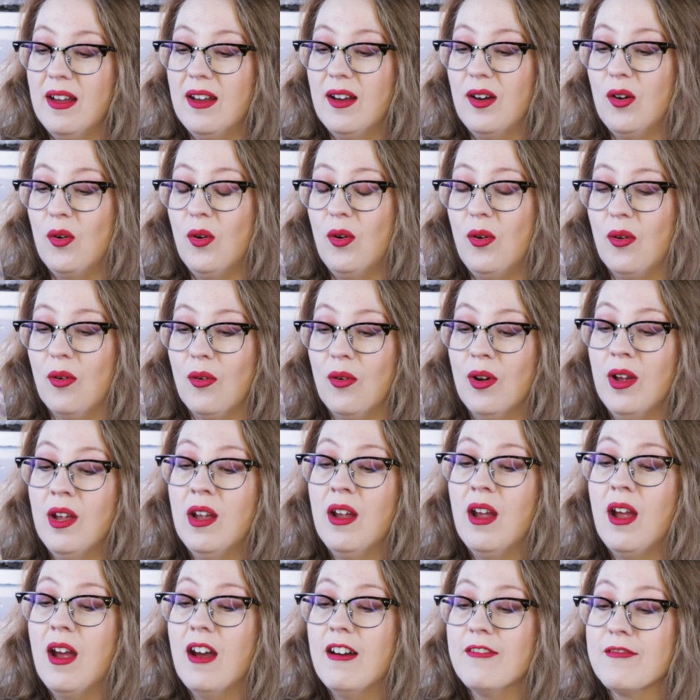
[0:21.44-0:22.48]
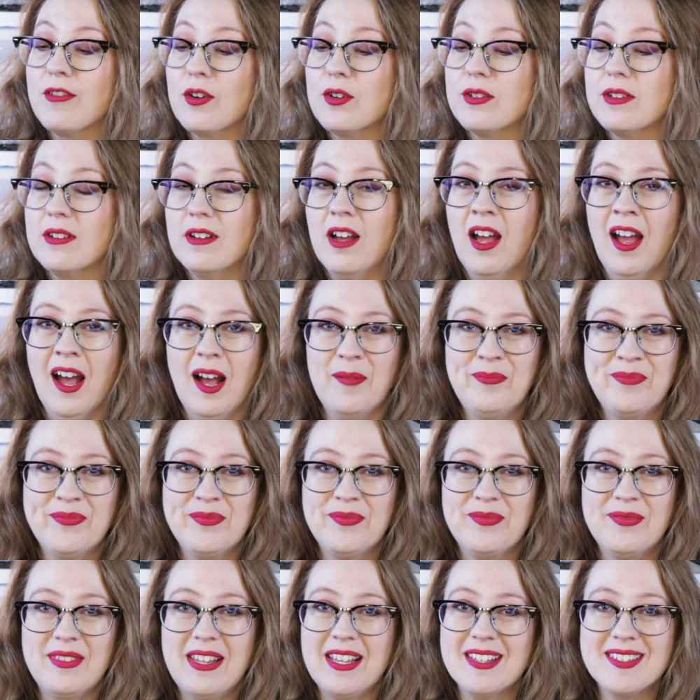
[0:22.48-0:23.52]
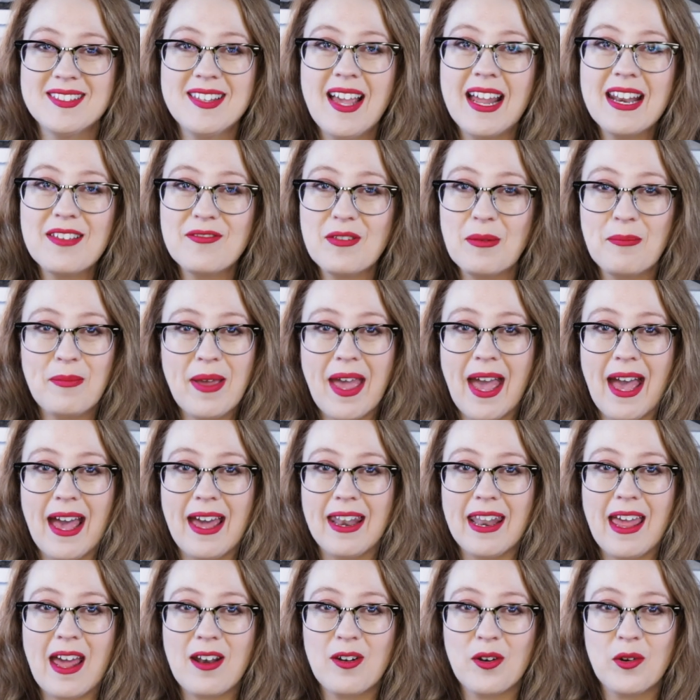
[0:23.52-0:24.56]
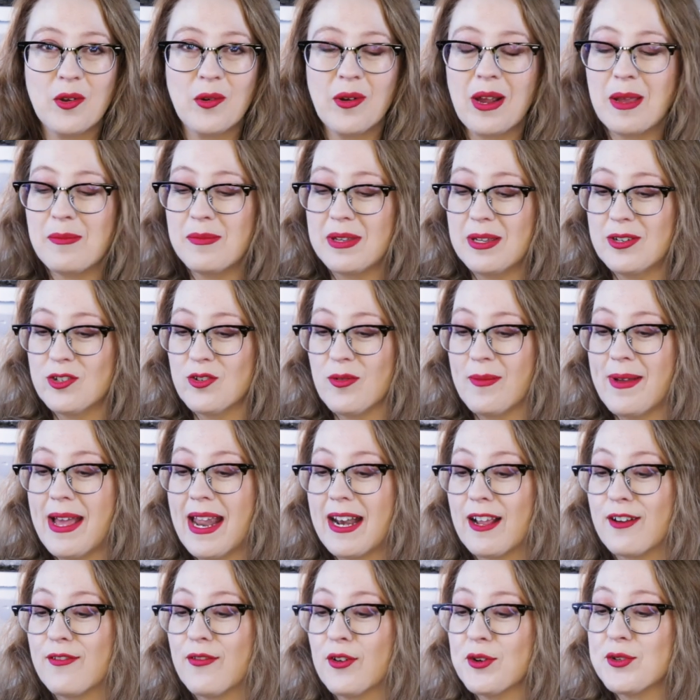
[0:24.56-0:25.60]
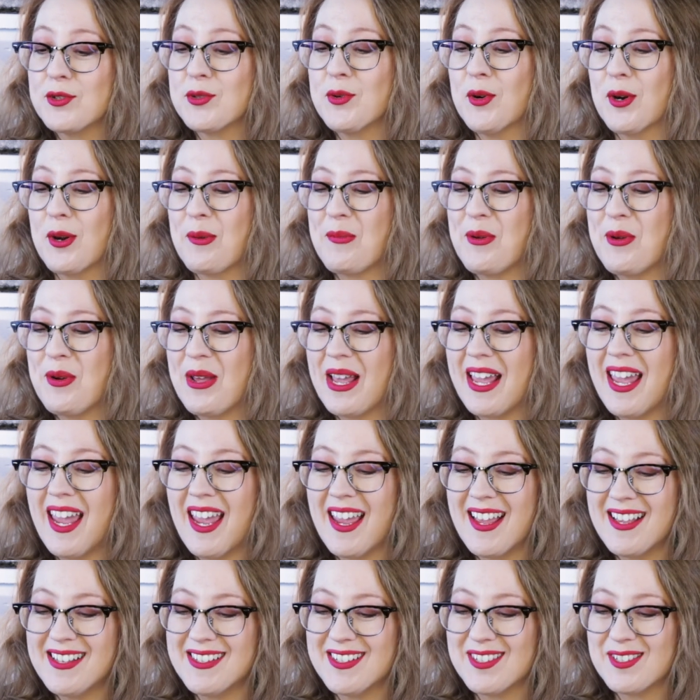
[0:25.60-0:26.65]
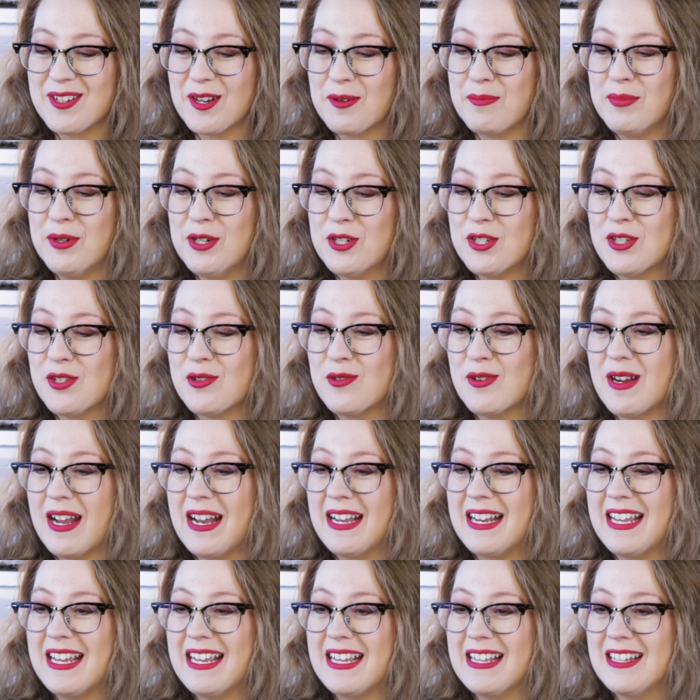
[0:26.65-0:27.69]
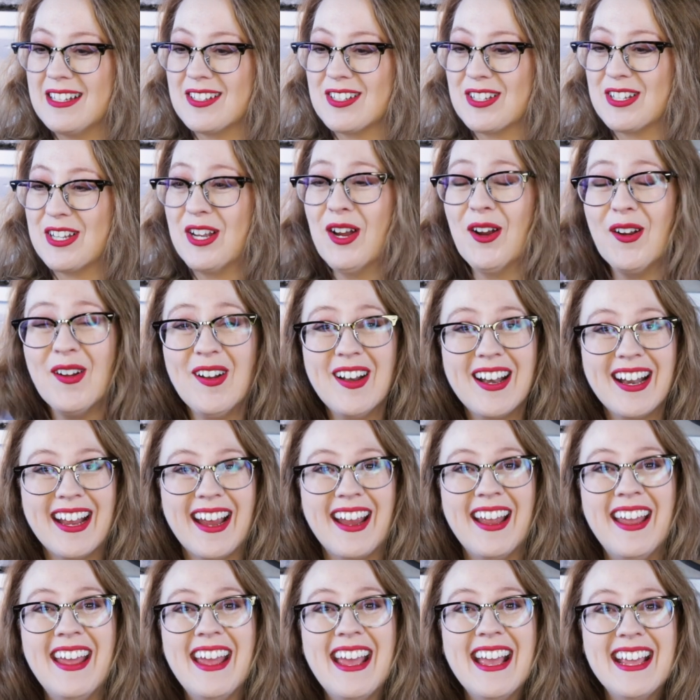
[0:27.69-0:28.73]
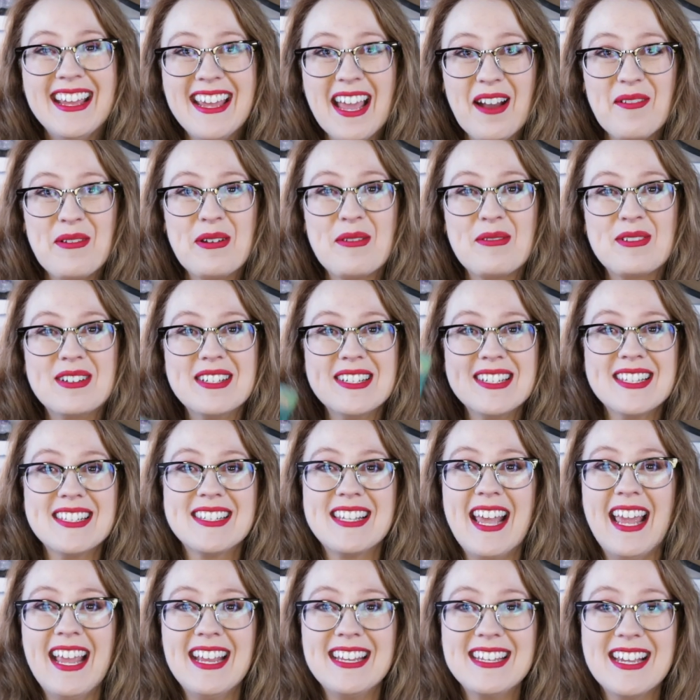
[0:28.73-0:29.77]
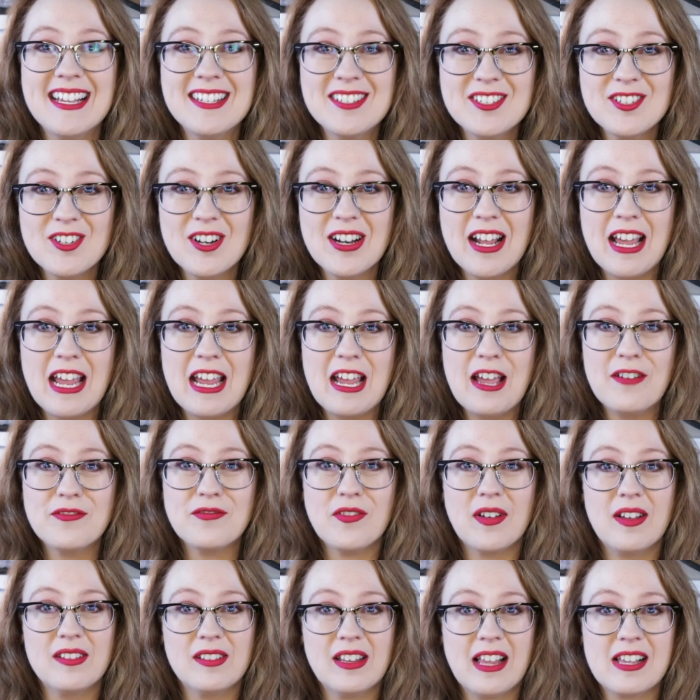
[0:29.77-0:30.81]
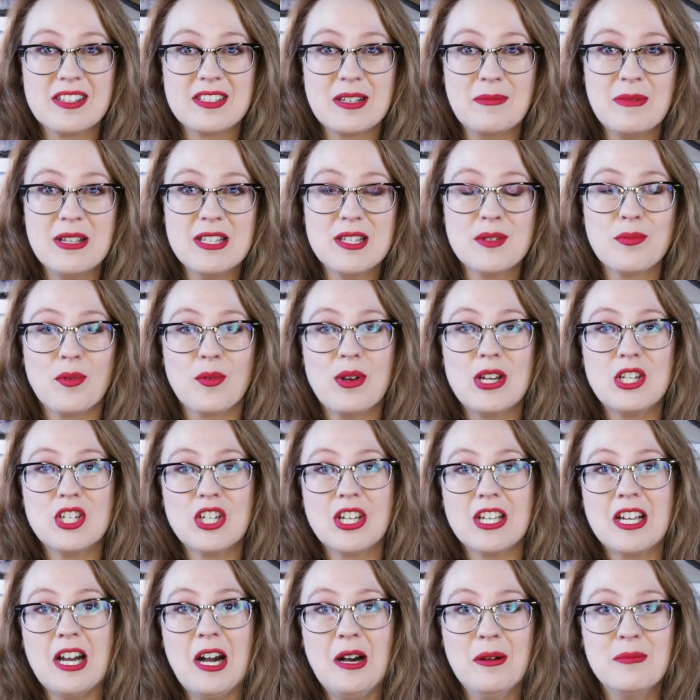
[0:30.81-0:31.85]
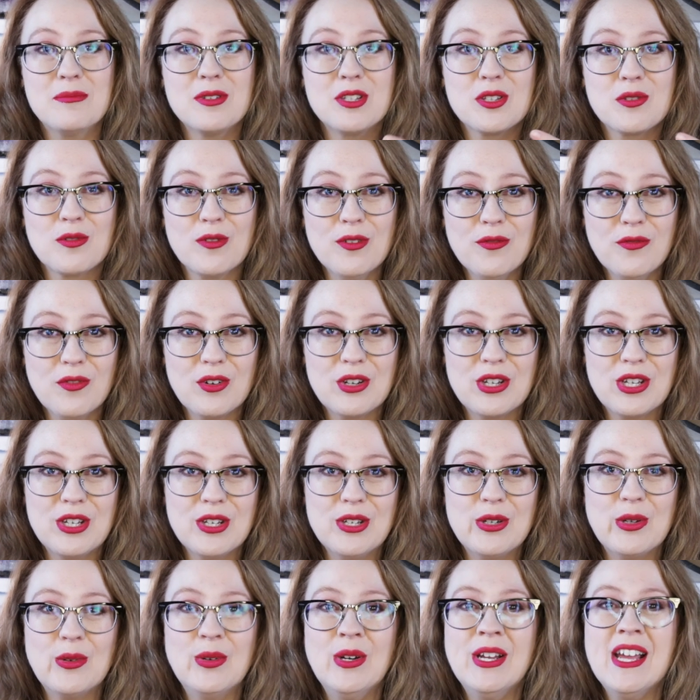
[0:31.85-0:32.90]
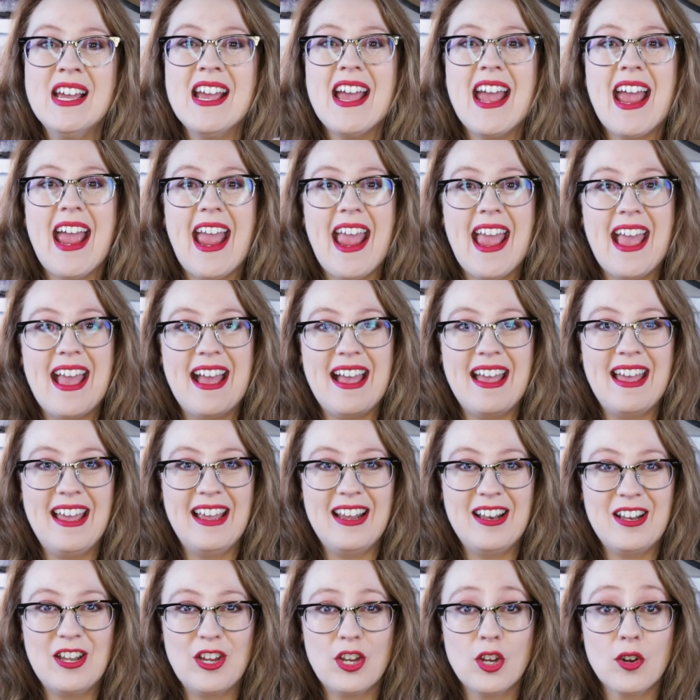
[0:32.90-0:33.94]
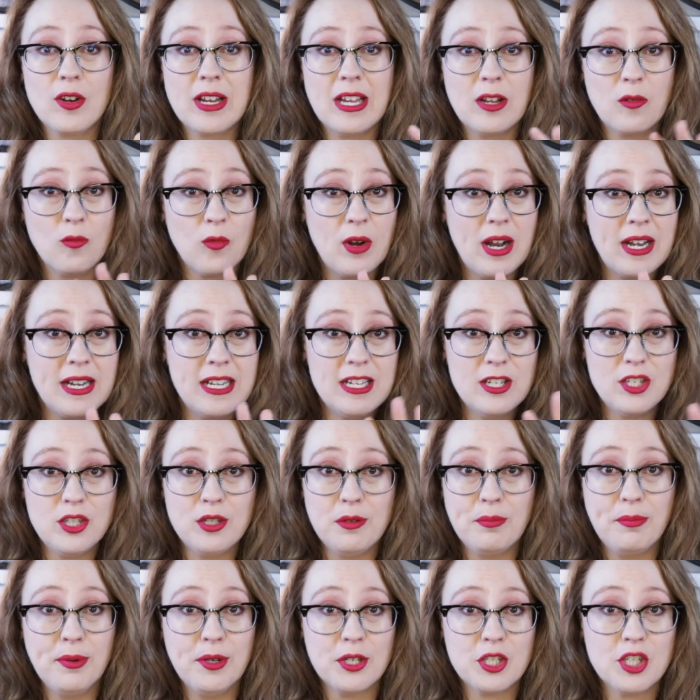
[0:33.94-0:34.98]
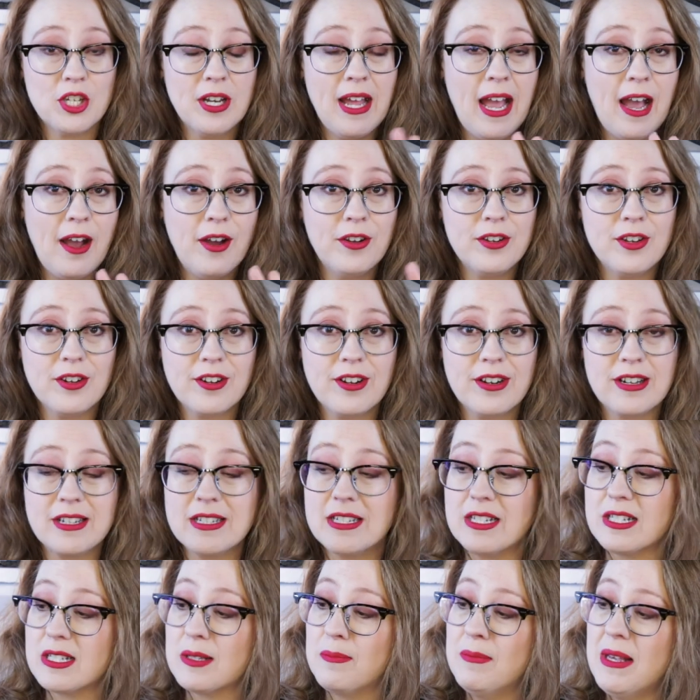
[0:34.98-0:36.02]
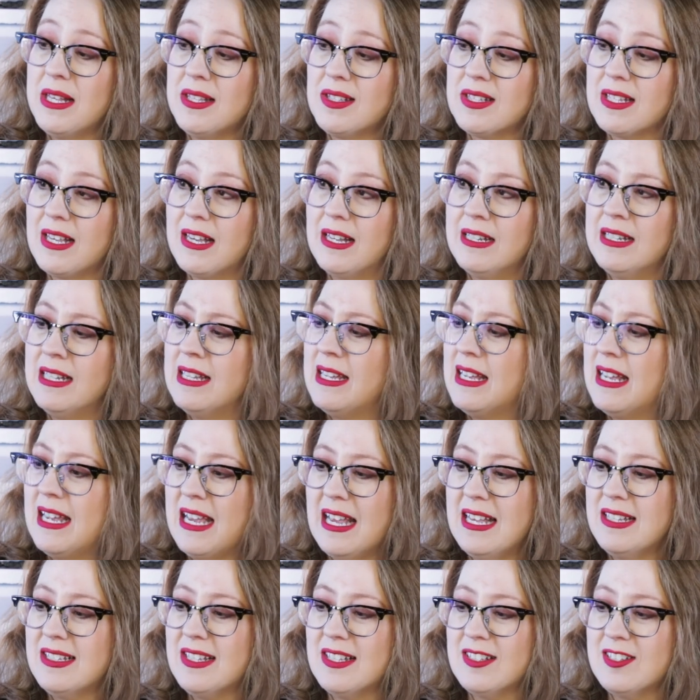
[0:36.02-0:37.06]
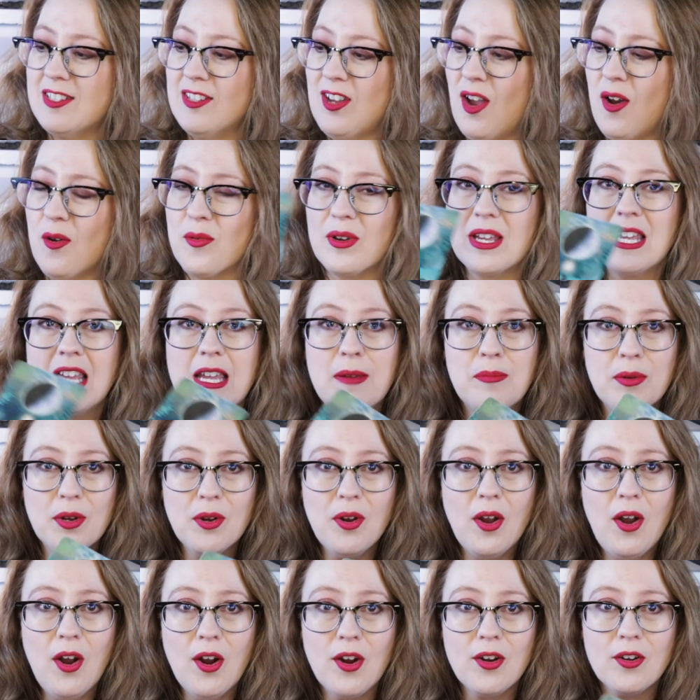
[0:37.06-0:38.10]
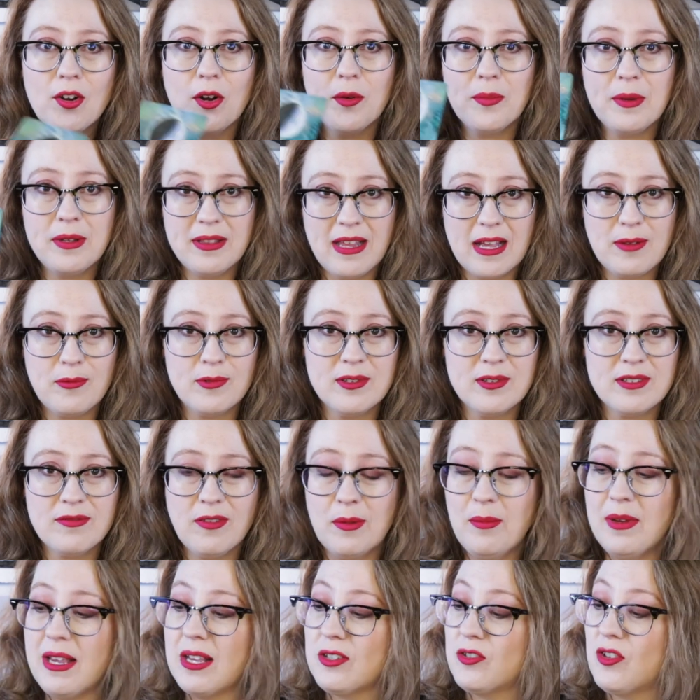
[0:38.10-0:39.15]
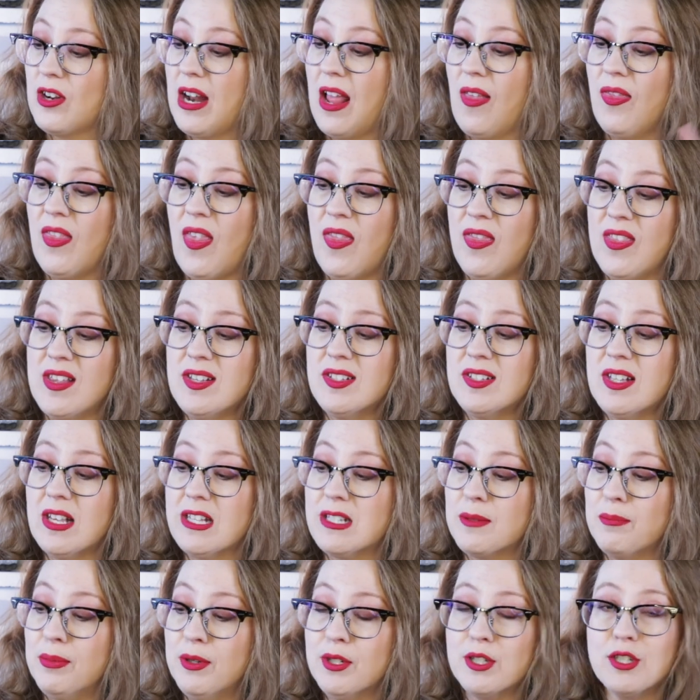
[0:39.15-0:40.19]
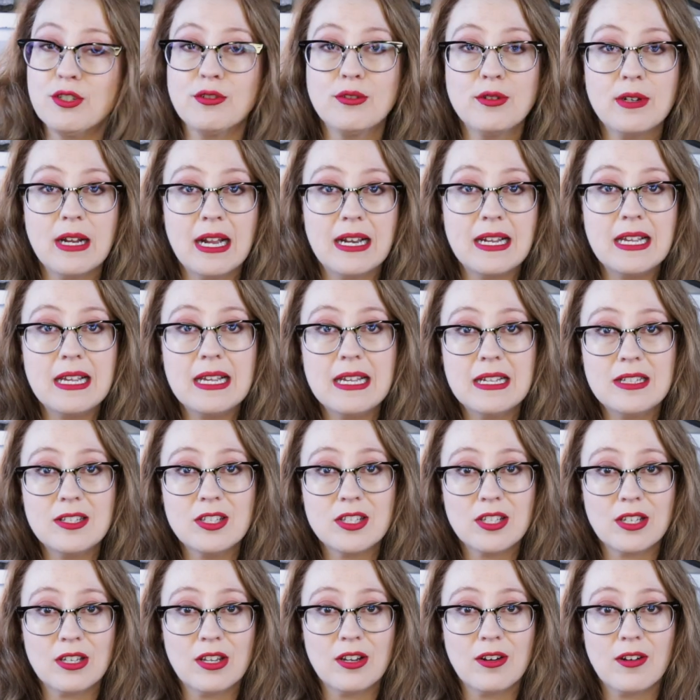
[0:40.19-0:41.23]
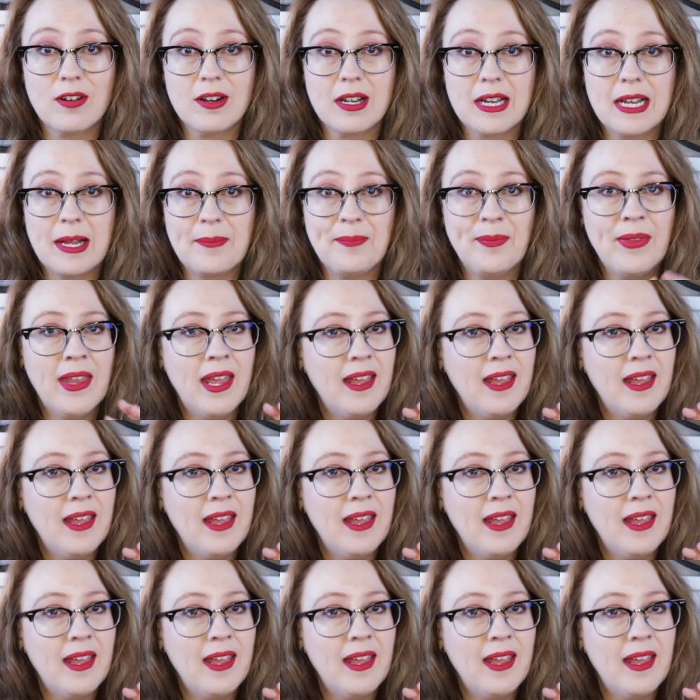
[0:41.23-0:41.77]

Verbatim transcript: Oh, it's not even bad. I don't know why I'm being dramatic. First quarter moon in Cancer, push through any insecurity. Yeah, we were just saying yesterday, if like some inspiration comes through for you and you're getting ready to push it out, you're going to dismiss it. It says, no, keep your heart open. That was from yesterday. And then this says, push through any insecurity.